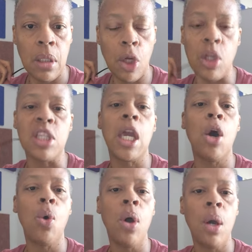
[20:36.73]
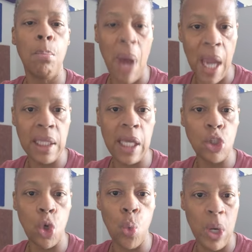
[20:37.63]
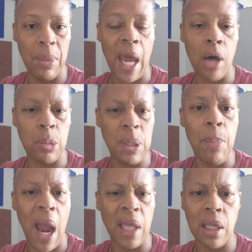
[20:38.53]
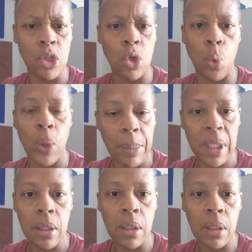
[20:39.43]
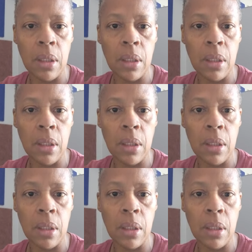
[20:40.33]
They're going to tell biological women how to be biological women?